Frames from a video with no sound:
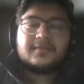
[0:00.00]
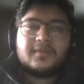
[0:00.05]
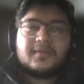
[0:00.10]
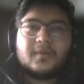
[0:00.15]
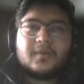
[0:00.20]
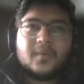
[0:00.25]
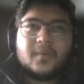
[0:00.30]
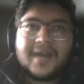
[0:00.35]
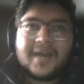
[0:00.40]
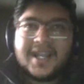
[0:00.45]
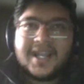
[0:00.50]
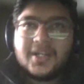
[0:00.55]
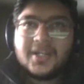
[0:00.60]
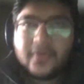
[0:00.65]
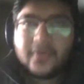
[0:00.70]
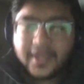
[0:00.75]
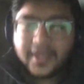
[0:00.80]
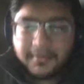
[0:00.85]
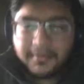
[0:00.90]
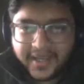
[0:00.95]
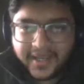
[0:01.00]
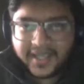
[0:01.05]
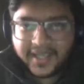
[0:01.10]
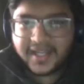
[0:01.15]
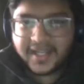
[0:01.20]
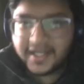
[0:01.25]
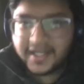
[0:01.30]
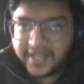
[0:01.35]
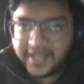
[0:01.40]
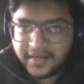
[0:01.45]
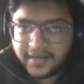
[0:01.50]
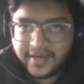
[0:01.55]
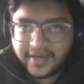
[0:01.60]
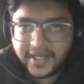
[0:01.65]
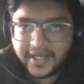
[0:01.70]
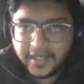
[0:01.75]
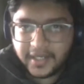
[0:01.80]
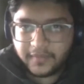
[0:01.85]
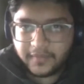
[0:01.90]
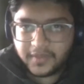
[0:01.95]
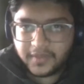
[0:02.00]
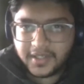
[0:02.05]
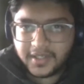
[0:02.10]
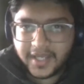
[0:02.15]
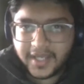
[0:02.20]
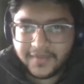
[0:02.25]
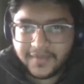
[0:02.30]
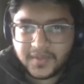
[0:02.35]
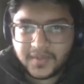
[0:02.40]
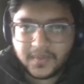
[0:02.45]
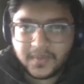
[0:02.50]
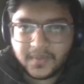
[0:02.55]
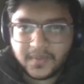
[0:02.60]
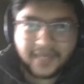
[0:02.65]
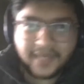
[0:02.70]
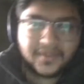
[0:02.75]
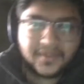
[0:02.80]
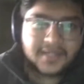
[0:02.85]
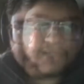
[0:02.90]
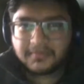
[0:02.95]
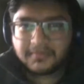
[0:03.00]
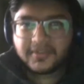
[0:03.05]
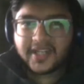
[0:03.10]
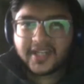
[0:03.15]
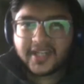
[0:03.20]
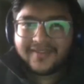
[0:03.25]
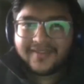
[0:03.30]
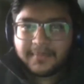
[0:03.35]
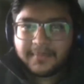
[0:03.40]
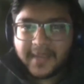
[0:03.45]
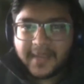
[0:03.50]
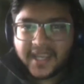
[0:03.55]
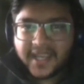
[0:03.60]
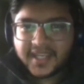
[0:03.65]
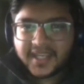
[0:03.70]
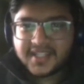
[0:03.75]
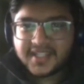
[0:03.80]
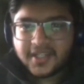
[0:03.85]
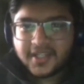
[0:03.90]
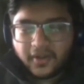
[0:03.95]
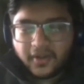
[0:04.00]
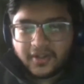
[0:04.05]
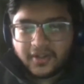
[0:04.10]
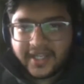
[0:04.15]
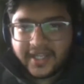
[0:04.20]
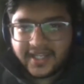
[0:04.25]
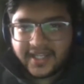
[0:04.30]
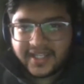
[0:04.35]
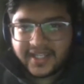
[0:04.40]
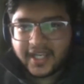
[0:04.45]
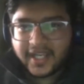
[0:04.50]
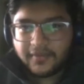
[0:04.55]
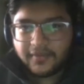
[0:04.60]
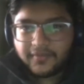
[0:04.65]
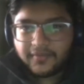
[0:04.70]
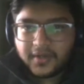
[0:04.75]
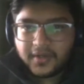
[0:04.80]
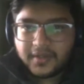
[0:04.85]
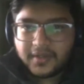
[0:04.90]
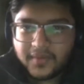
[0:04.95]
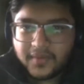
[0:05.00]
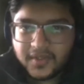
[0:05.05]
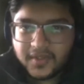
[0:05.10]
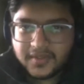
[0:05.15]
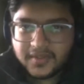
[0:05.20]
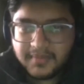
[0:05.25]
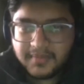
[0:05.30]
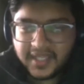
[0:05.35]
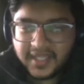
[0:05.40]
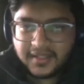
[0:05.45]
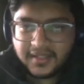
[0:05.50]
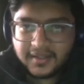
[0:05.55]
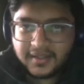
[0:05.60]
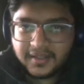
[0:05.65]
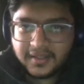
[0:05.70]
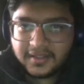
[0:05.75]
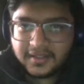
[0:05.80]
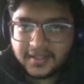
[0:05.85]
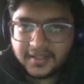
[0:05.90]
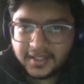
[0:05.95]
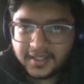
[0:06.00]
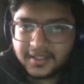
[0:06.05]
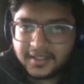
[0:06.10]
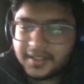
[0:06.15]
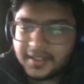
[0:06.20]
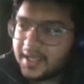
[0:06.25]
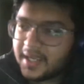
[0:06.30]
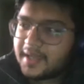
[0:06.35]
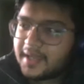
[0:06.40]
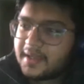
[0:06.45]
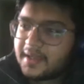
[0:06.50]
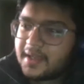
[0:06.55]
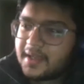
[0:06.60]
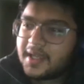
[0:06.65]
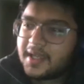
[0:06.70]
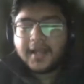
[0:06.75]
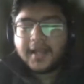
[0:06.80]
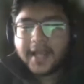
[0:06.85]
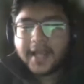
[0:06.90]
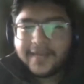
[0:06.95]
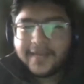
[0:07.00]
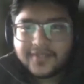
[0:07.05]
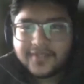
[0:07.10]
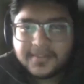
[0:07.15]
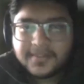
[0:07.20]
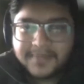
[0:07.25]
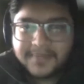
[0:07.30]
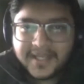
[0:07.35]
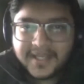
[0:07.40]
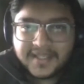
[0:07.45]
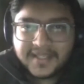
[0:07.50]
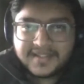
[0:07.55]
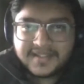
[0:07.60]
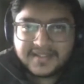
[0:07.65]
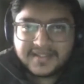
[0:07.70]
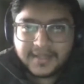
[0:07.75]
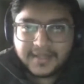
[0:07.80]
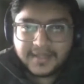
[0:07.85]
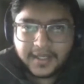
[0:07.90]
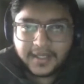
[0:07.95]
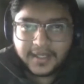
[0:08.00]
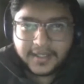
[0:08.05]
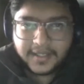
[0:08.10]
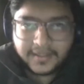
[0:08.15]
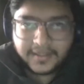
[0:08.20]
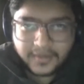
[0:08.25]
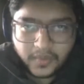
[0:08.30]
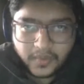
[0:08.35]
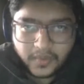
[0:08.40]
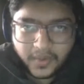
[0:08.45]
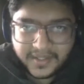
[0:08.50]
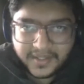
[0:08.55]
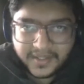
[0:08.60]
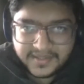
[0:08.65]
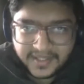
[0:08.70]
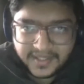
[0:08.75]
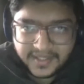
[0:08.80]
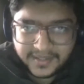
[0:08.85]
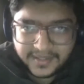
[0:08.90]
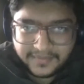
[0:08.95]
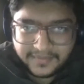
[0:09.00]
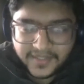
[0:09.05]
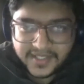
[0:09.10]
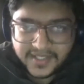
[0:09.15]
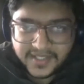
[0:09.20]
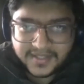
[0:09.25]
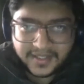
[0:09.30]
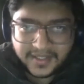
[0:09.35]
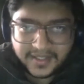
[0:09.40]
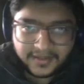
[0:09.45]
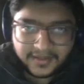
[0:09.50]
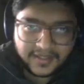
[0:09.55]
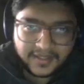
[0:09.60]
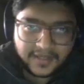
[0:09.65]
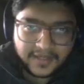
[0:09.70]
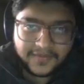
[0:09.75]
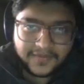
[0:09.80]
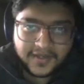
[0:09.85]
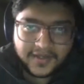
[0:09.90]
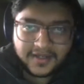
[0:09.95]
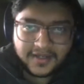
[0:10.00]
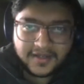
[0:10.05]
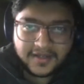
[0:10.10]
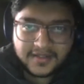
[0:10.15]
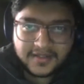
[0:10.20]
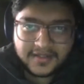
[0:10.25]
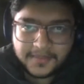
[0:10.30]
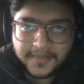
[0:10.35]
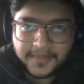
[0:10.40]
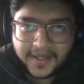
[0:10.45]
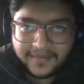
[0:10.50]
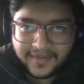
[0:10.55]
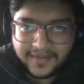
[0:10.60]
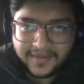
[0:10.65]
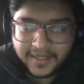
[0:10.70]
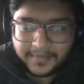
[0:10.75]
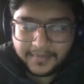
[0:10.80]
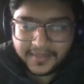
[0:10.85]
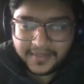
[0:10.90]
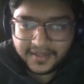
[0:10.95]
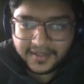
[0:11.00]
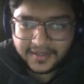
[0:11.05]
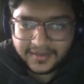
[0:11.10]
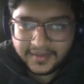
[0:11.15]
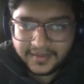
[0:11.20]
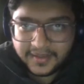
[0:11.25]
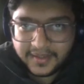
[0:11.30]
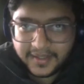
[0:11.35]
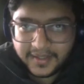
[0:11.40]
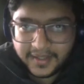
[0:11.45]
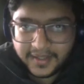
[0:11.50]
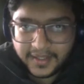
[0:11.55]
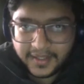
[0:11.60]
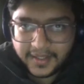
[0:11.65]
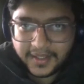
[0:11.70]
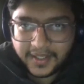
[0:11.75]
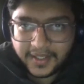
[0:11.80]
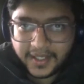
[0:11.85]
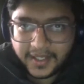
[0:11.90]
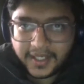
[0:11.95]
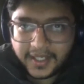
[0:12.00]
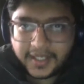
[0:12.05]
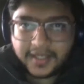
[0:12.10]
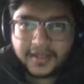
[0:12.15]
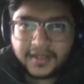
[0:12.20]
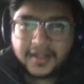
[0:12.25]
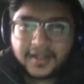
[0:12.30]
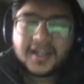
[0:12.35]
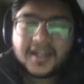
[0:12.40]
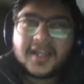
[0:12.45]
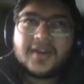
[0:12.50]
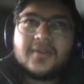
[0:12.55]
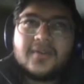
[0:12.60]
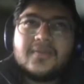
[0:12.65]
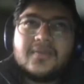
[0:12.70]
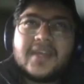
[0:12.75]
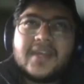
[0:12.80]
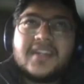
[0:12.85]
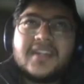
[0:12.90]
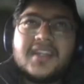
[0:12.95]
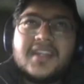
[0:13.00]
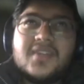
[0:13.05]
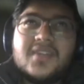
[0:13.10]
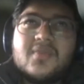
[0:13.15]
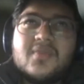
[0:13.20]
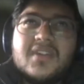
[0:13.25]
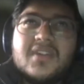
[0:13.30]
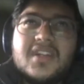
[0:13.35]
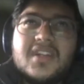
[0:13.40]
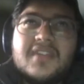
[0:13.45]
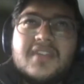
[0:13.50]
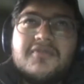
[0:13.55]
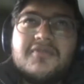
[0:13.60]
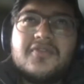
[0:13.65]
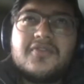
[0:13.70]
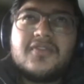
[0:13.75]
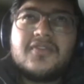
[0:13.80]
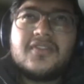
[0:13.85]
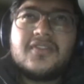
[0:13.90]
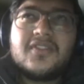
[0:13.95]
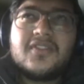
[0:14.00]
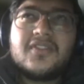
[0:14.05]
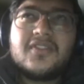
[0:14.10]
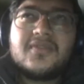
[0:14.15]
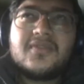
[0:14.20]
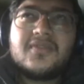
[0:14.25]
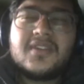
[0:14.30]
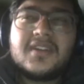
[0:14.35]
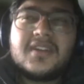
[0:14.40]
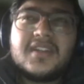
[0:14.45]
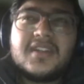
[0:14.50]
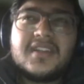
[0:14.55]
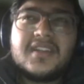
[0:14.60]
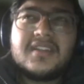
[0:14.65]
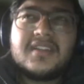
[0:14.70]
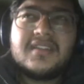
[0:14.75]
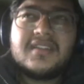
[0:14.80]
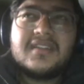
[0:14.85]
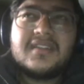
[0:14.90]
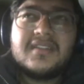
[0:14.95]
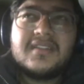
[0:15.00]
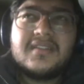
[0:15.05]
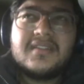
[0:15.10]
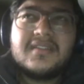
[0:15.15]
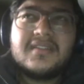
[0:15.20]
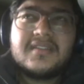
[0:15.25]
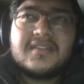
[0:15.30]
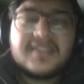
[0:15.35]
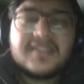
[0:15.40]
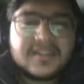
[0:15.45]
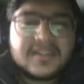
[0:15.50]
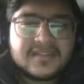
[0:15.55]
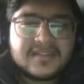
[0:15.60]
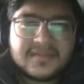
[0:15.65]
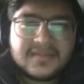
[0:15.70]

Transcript: While doing my content writing work, I was working with a travel package, and all that kind of work was being done. I was placed in Quantzig, which is under Infinity Research Private Limited, in around, I think, 24 or 26